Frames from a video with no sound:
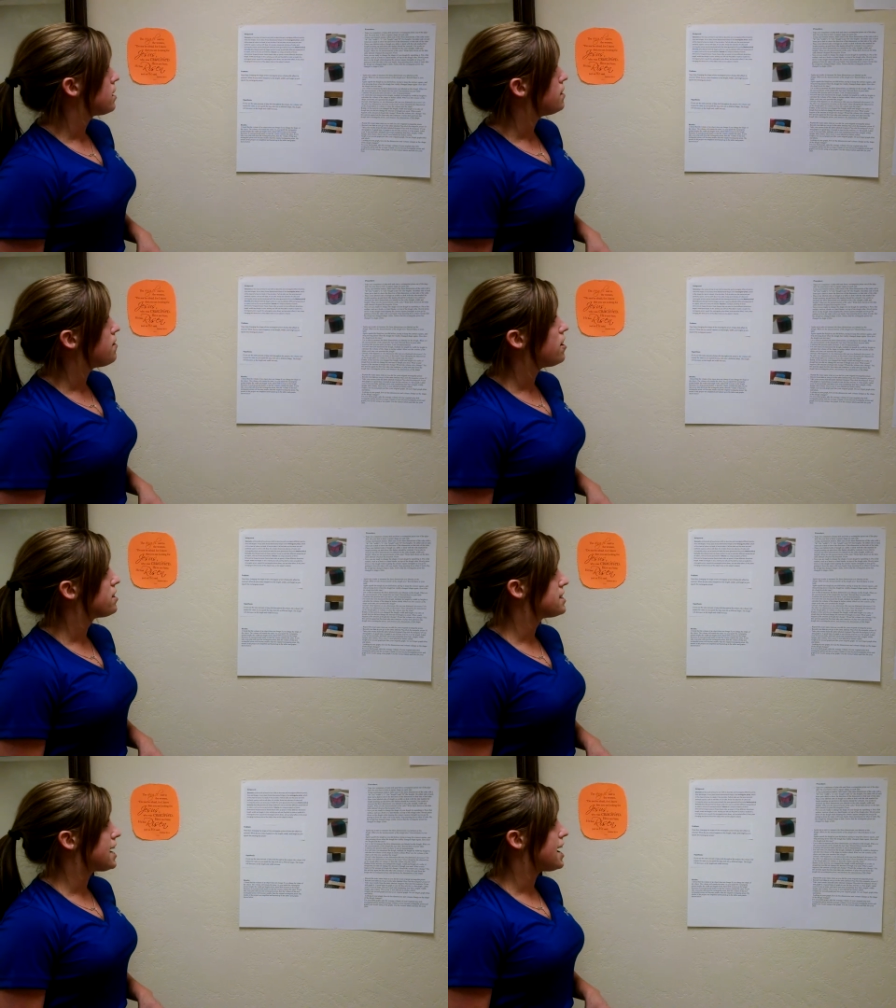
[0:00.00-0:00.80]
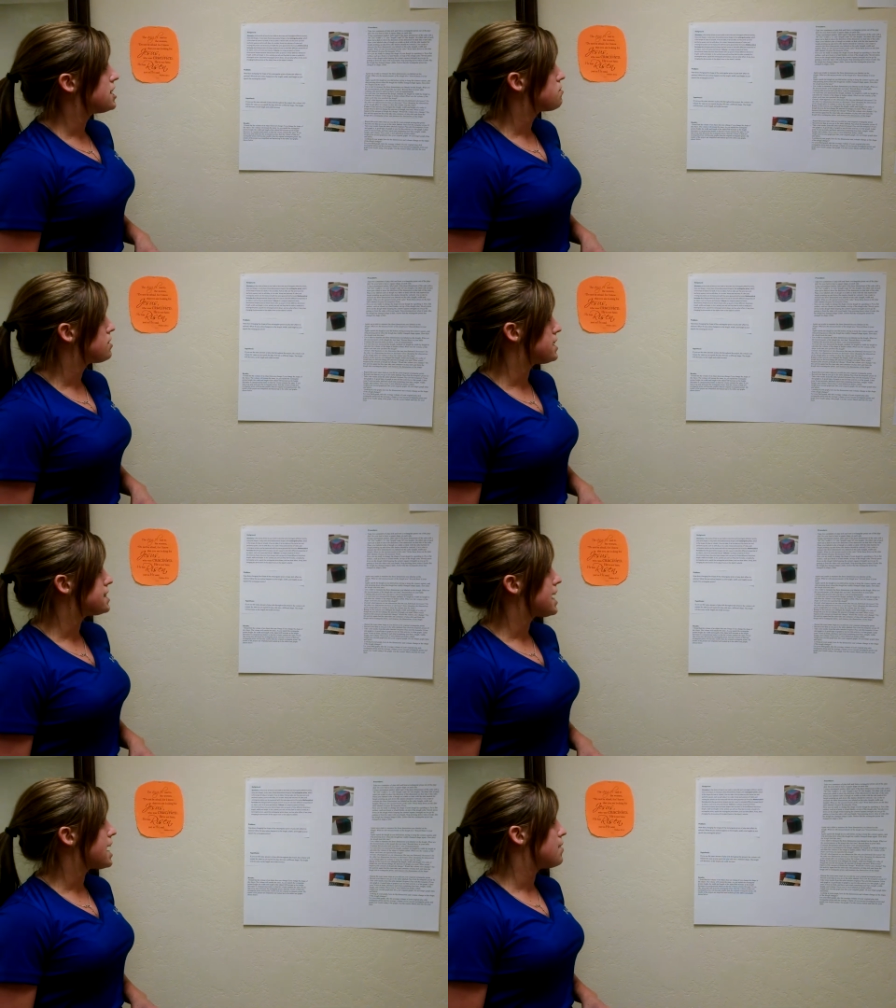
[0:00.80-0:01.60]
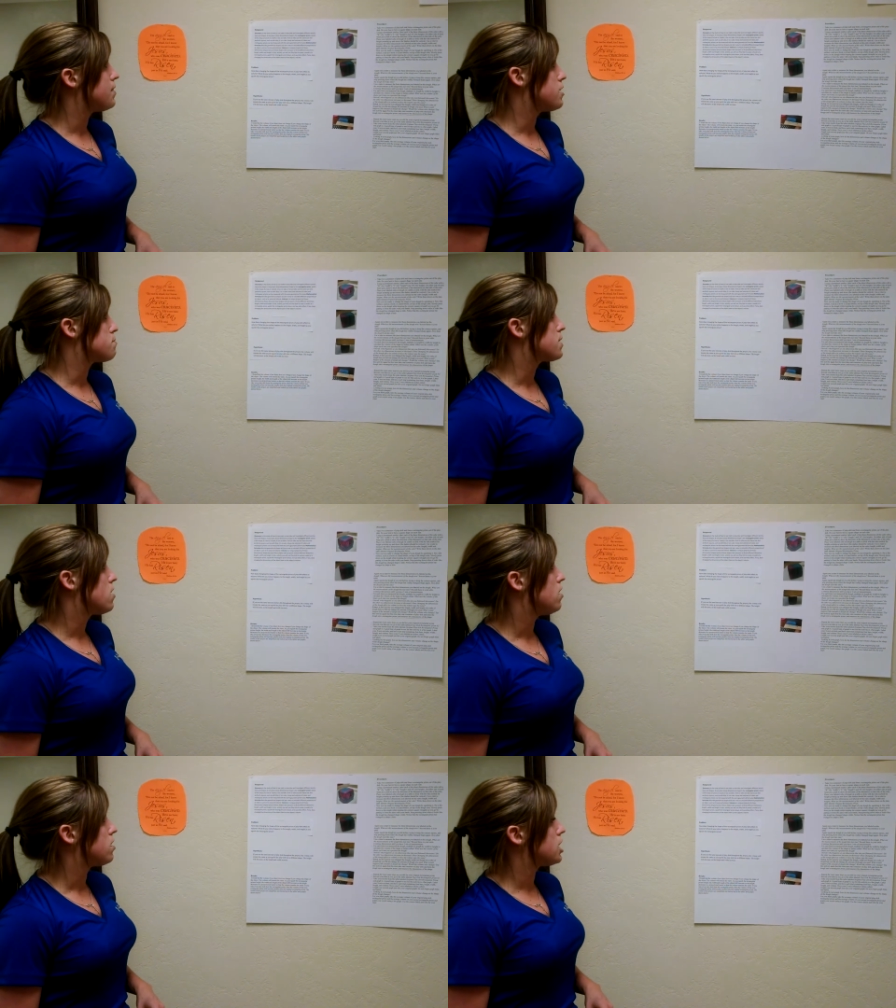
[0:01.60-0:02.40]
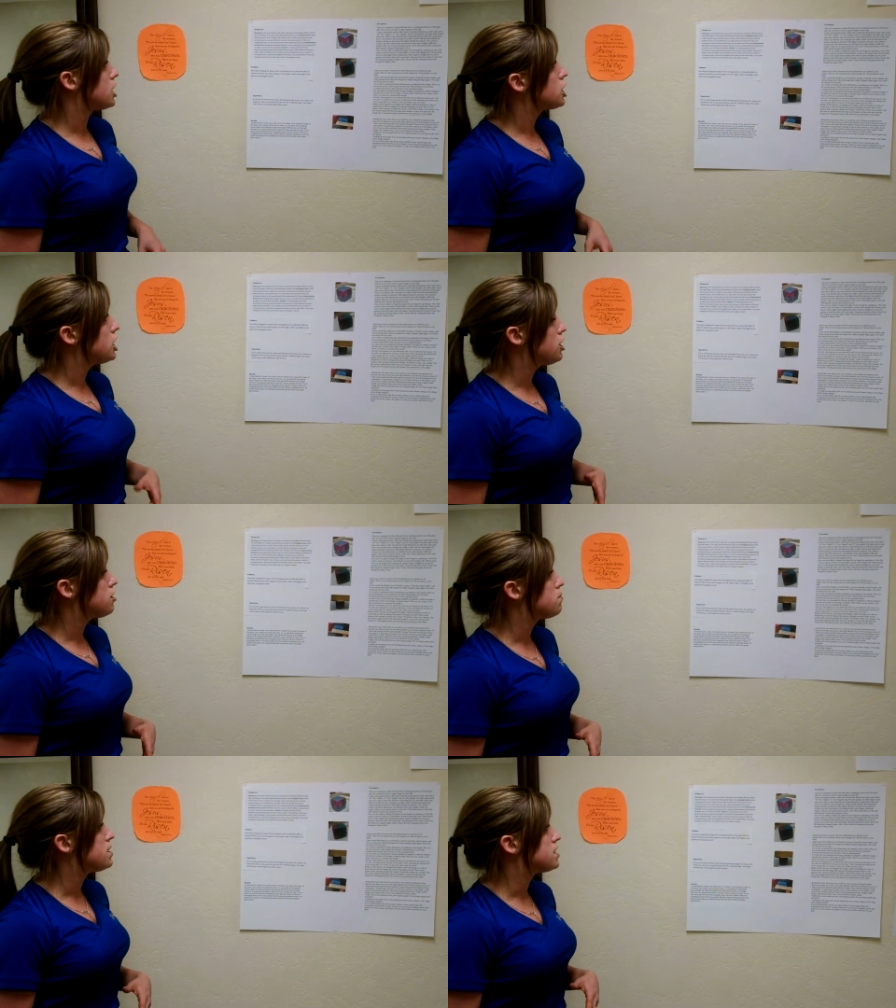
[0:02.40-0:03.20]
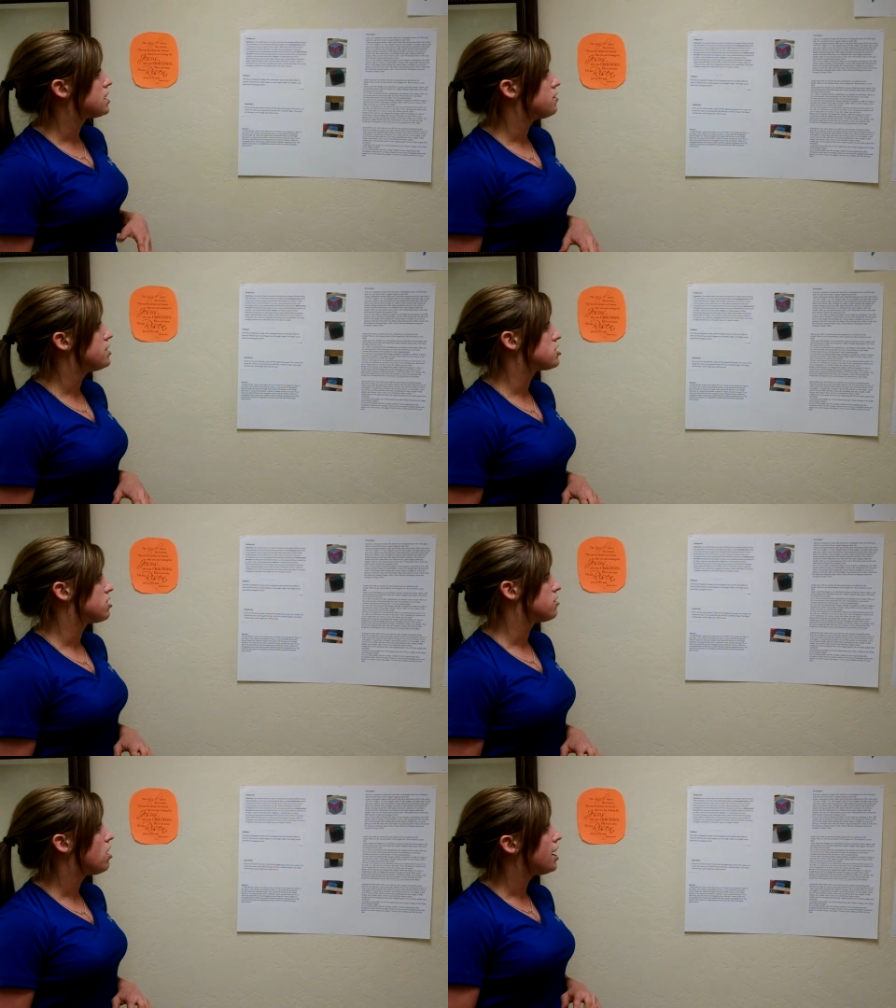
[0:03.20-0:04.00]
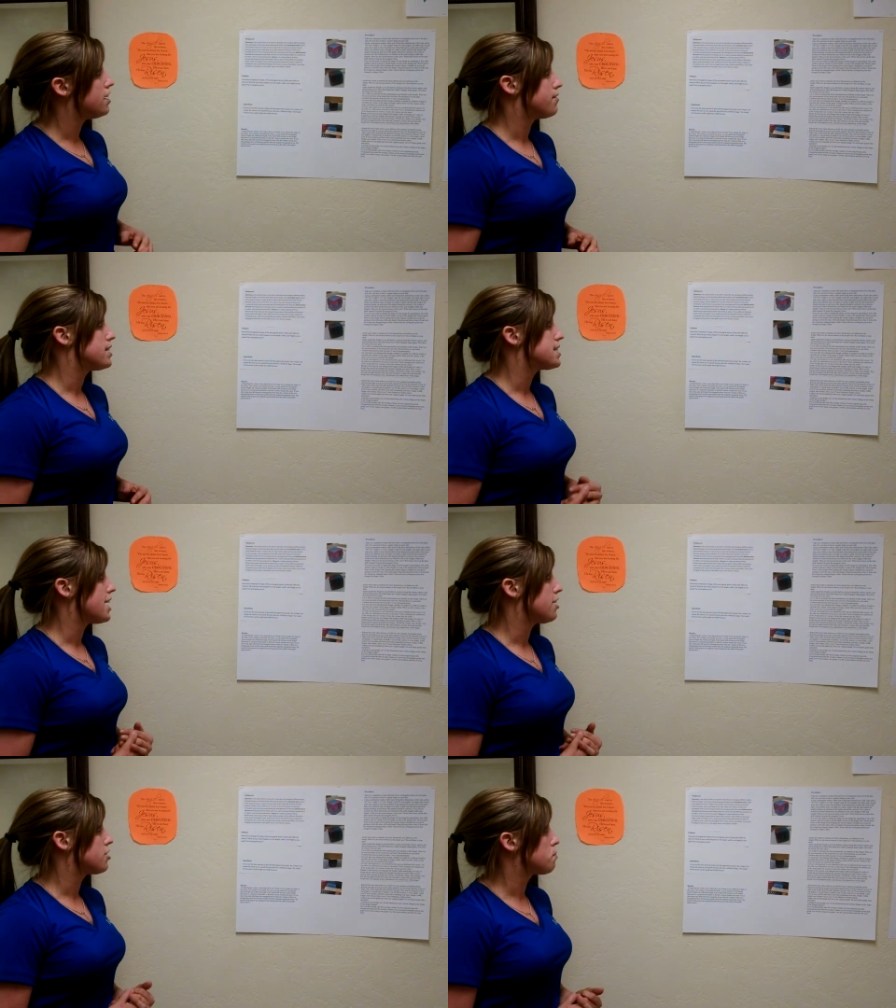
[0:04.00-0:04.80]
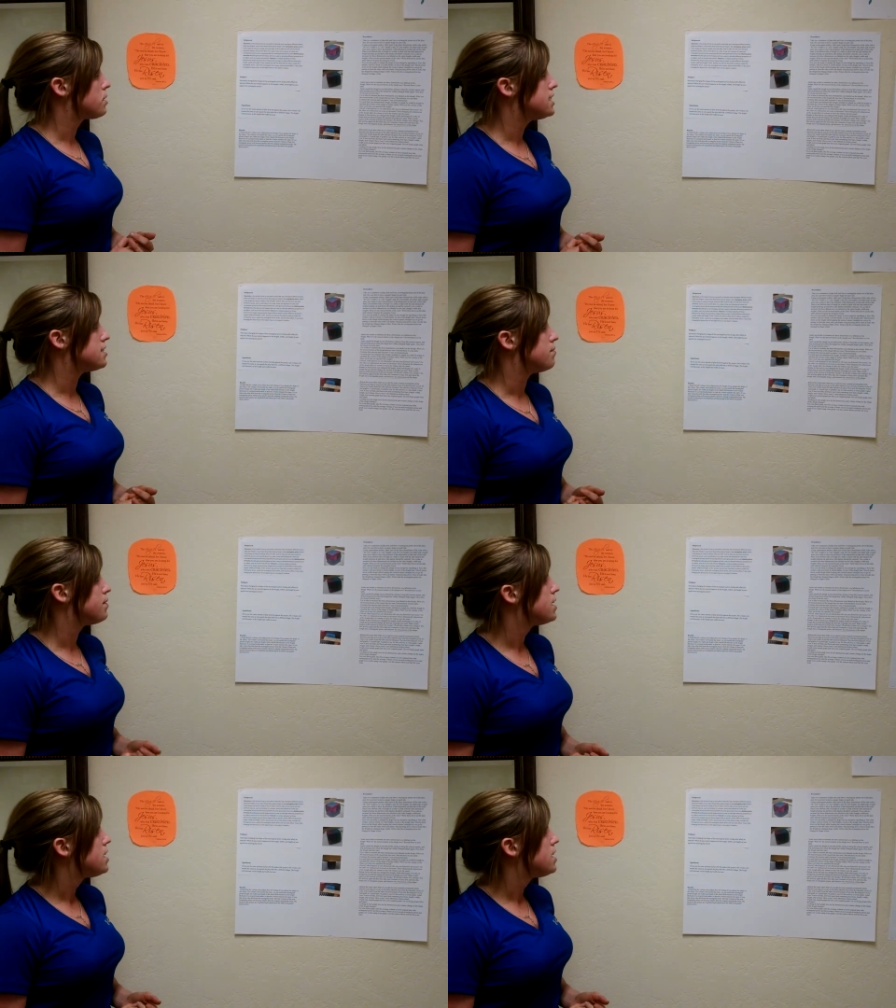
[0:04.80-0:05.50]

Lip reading: If all the sides were the same, they would be called a cube, and so which they're not in a rectangular prism.